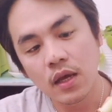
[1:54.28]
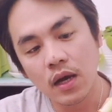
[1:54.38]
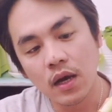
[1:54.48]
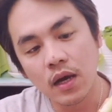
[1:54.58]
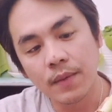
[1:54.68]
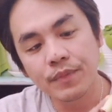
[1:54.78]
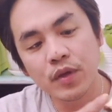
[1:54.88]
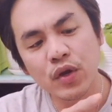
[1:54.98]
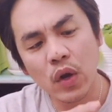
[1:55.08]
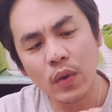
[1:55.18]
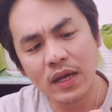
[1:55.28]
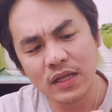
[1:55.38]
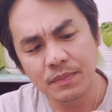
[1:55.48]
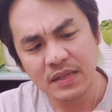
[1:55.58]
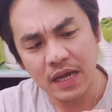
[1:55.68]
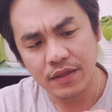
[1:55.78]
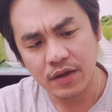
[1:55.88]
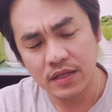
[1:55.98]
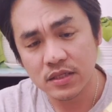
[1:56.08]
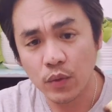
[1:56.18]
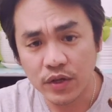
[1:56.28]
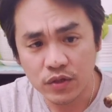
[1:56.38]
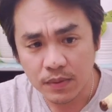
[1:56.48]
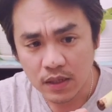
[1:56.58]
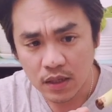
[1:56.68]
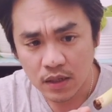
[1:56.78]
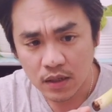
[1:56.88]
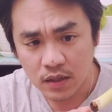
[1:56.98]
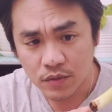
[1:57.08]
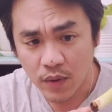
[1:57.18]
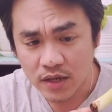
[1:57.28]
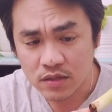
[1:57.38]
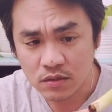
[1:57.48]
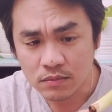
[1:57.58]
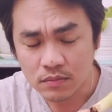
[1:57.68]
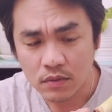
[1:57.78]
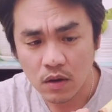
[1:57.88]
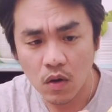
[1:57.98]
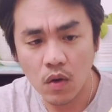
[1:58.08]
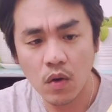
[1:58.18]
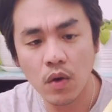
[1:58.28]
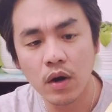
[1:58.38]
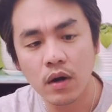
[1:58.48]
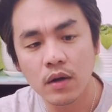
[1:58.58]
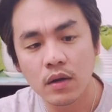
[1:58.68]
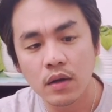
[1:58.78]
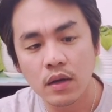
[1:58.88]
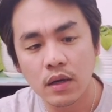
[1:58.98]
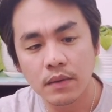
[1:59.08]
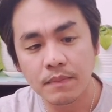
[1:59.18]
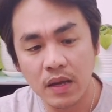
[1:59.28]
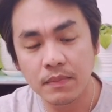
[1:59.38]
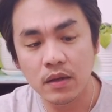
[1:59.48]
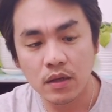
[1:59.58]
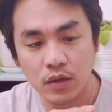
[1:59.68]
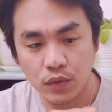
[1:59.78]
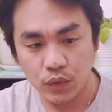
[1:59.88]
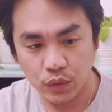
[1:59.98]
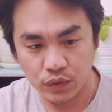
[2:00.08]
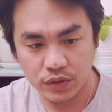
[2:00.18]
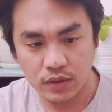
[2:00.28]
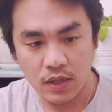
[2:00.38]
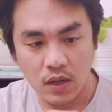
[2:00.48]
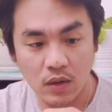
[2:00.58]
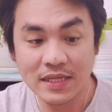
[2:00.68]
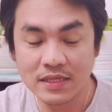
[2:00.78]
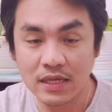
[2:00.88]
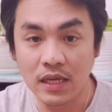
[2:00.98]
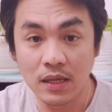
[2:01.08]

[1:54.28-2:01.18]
grow a little bit. Either it's going to be a rhizome or a baby roots. Let's see. But for